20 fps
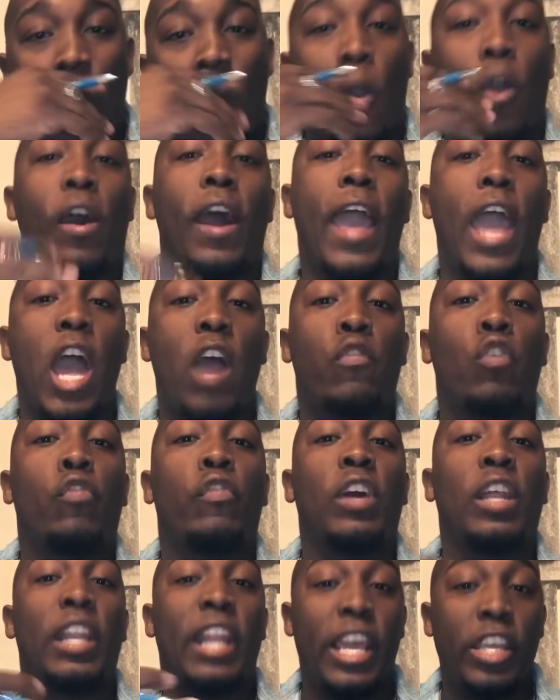or have a
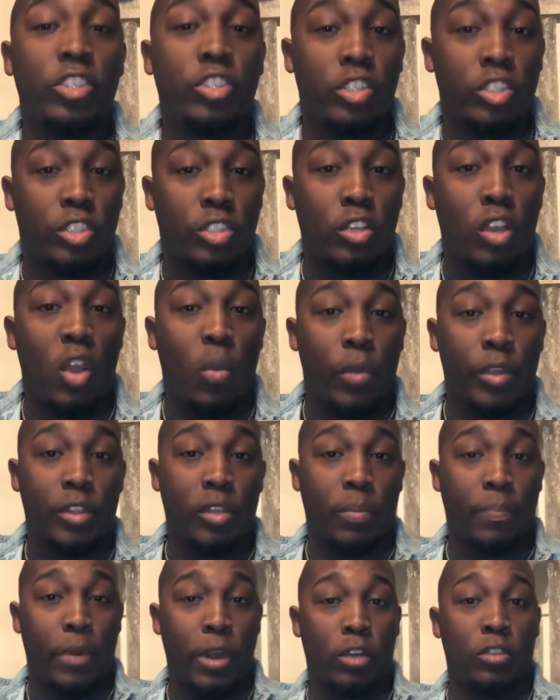relationship with
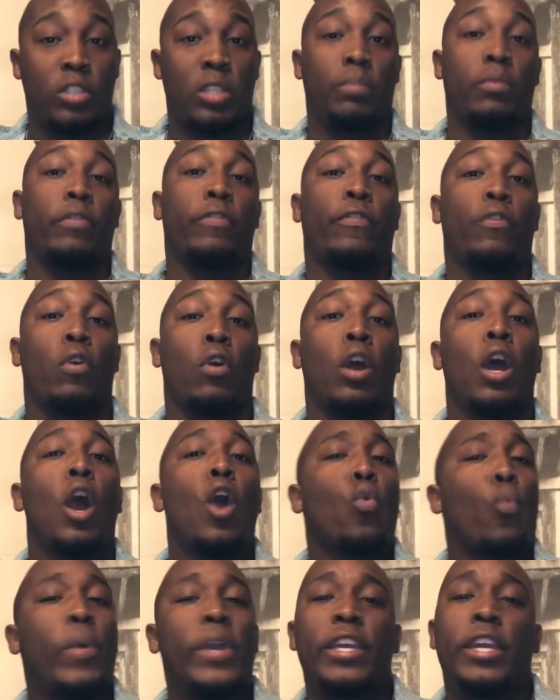a person before
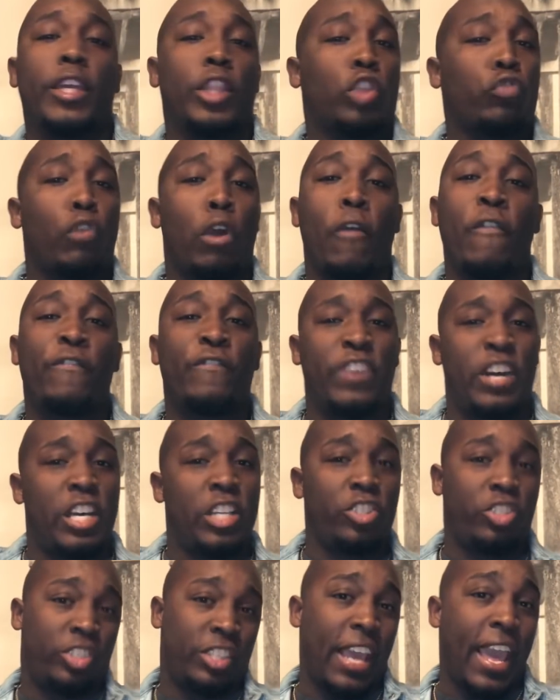we can throw
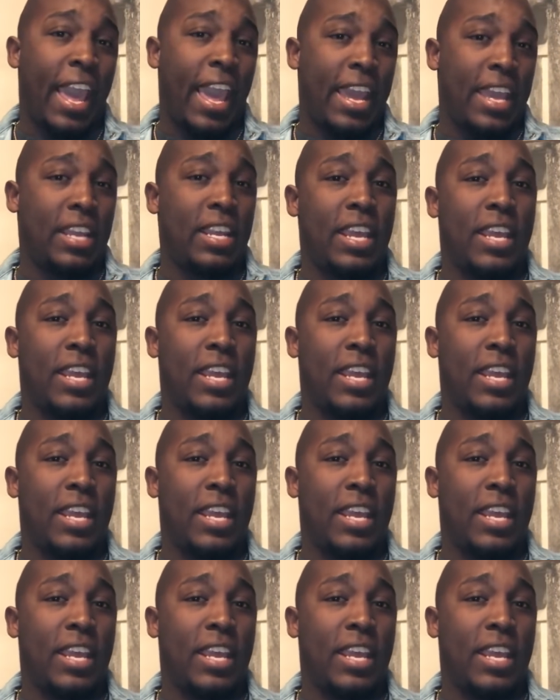fun shade,